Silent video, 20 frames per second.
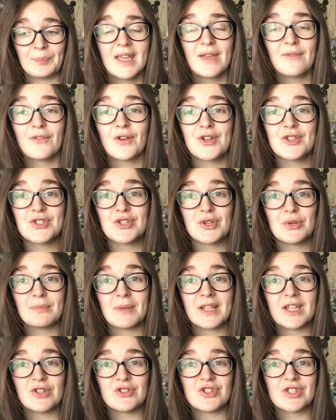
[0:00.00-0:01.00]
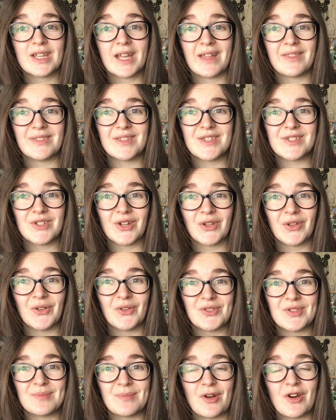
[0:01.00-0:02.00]
If I do manage to get this
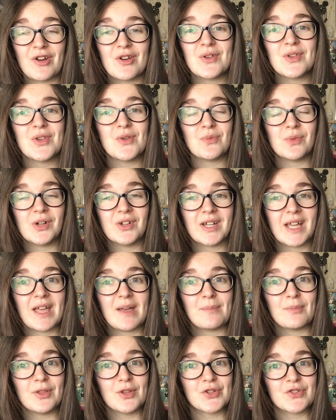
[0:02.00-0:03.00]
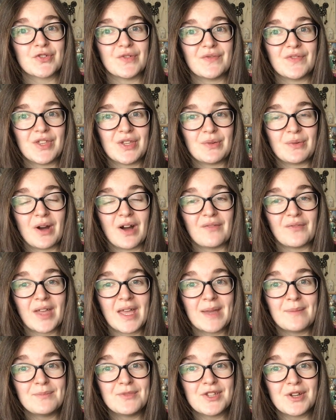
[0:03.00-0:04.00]
Donald tomorrow, you will get a plush review of
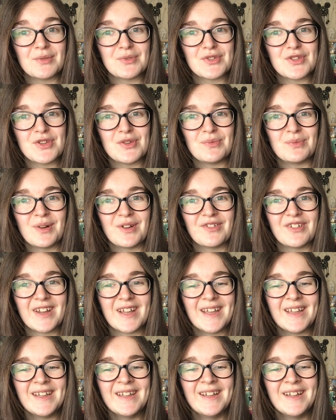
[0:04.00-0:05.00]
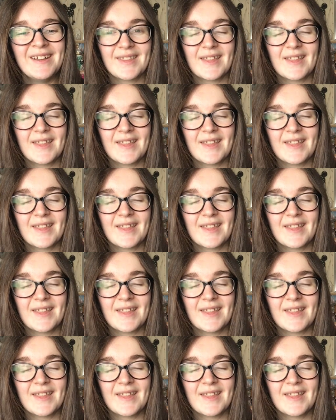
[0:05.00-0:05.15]
him, don't you worry.